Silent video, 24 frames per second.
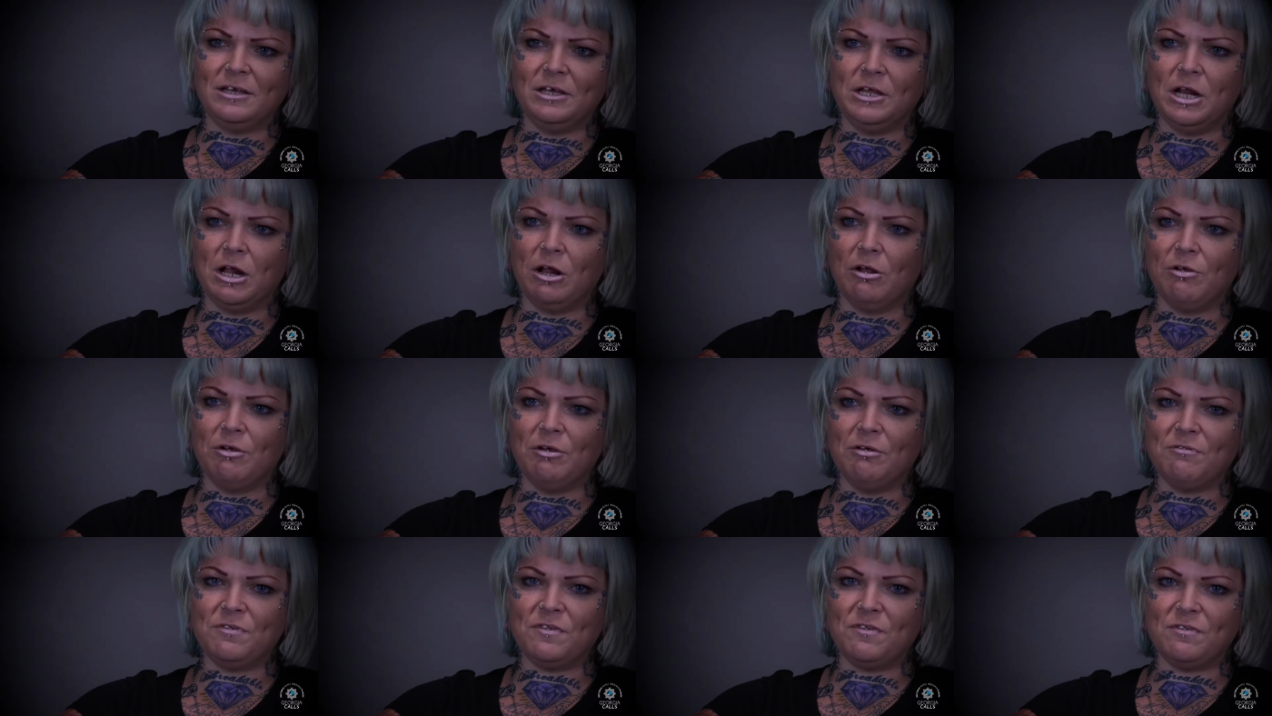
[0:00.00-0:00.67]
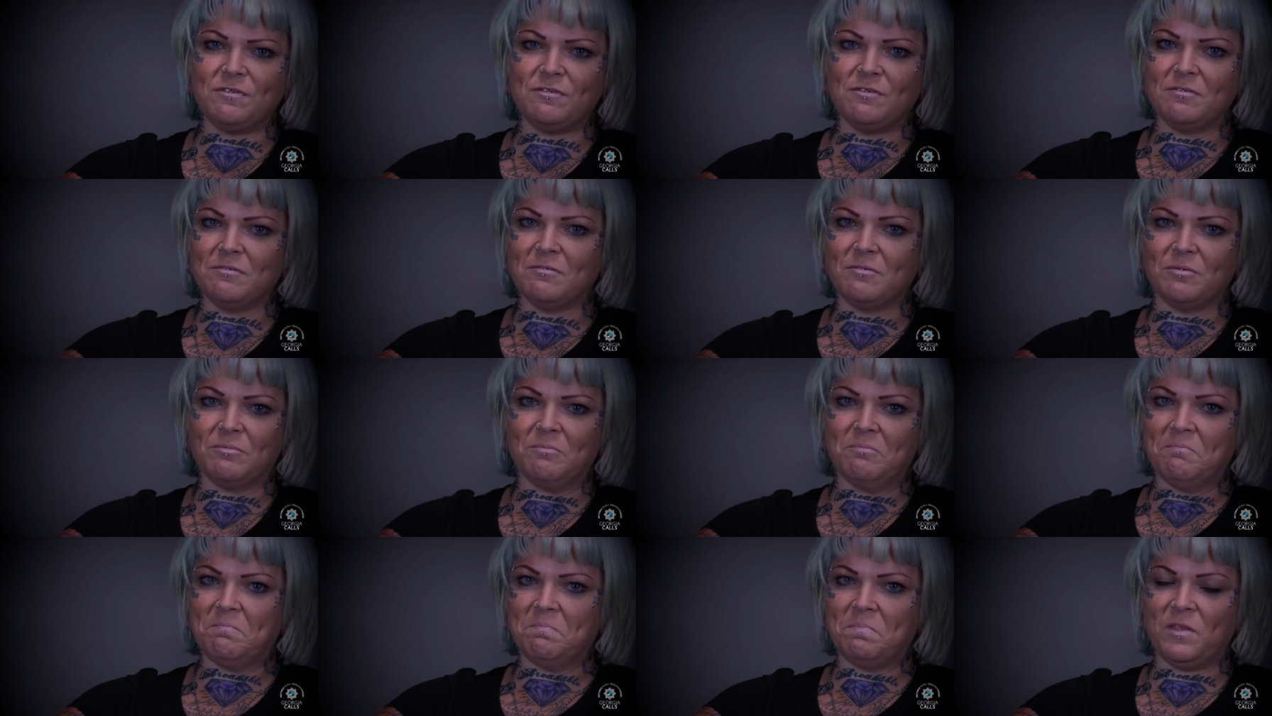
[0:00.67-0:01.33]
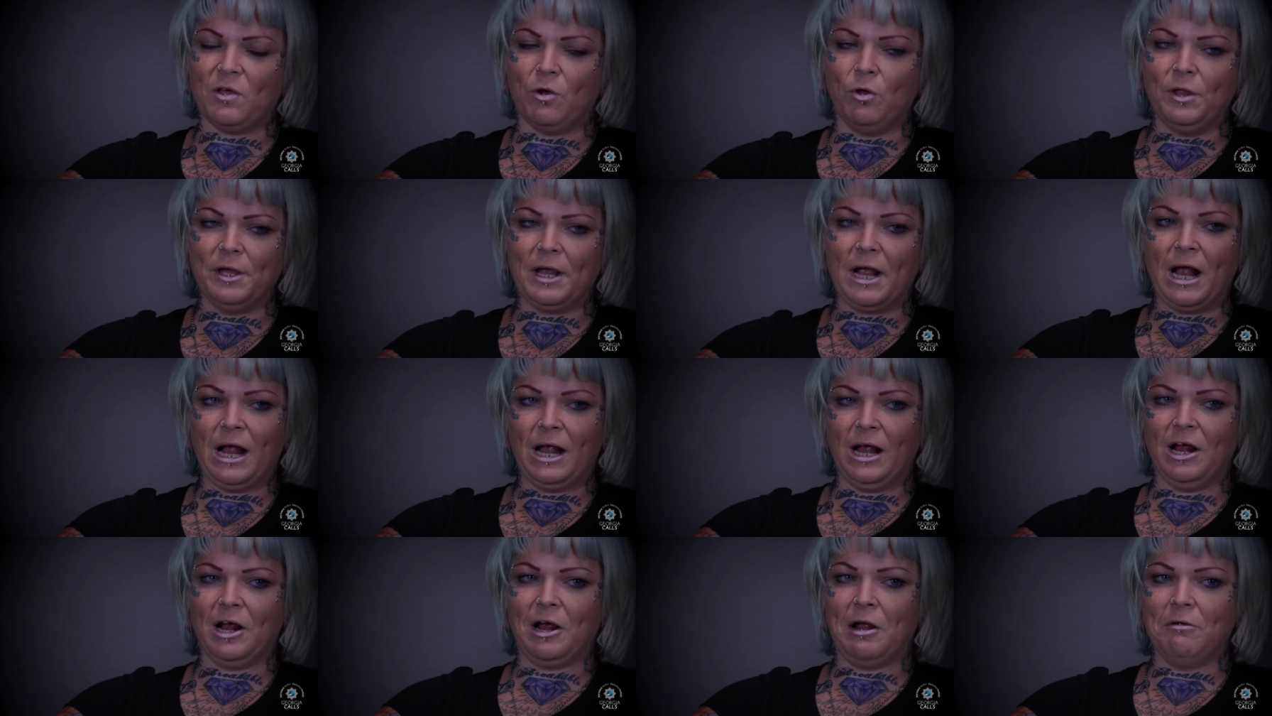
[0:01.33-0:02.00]
You know, he was the only
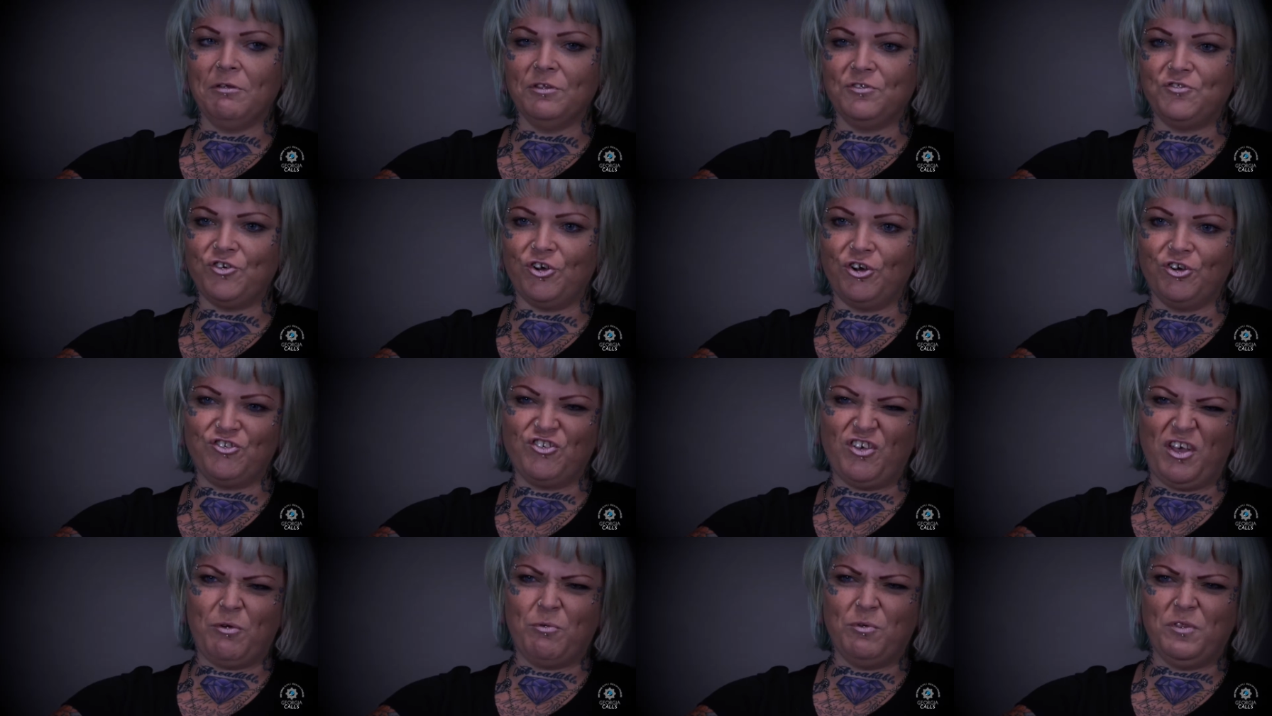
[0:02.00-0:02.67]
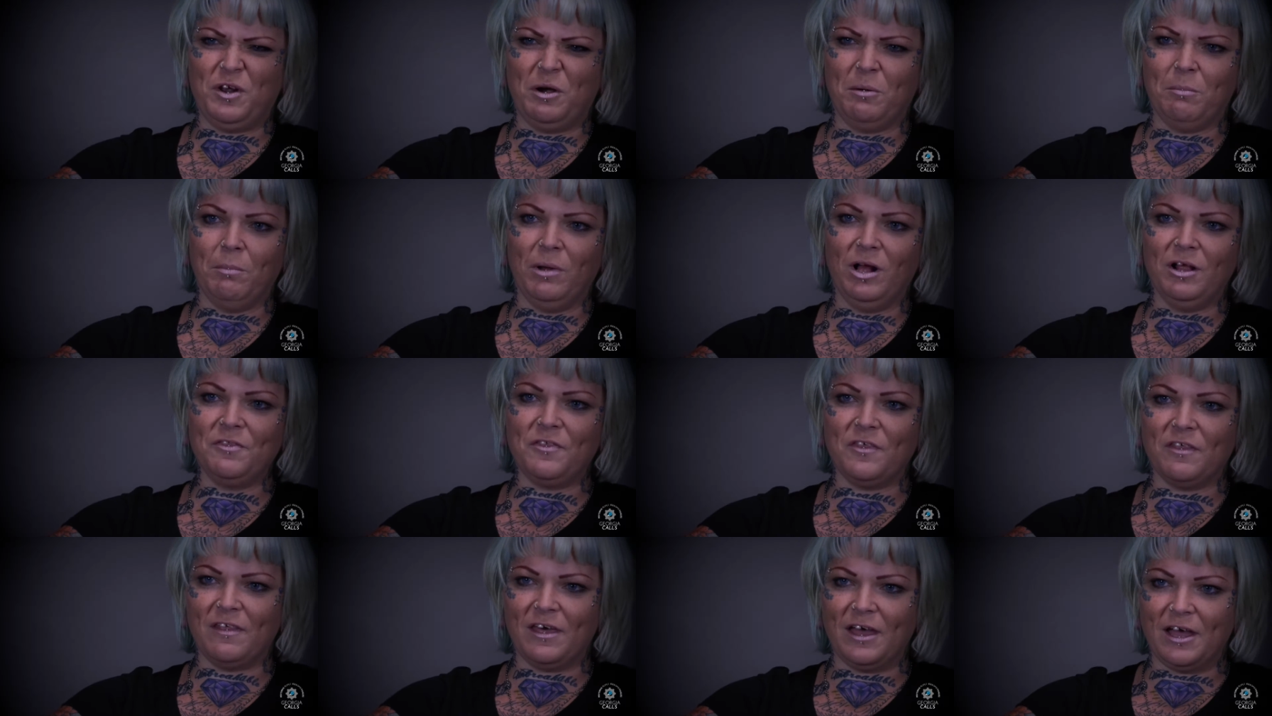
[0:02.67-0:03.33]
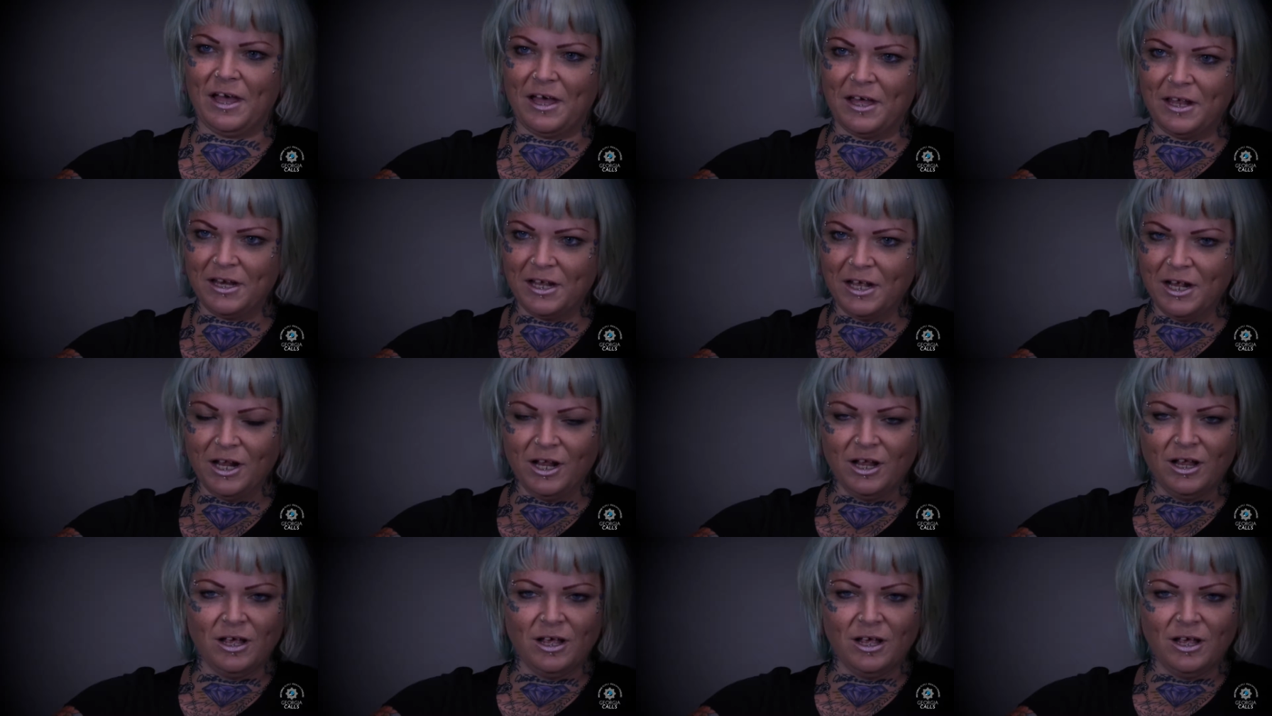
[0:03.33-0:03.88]
guy I hung out with church like within a month of that.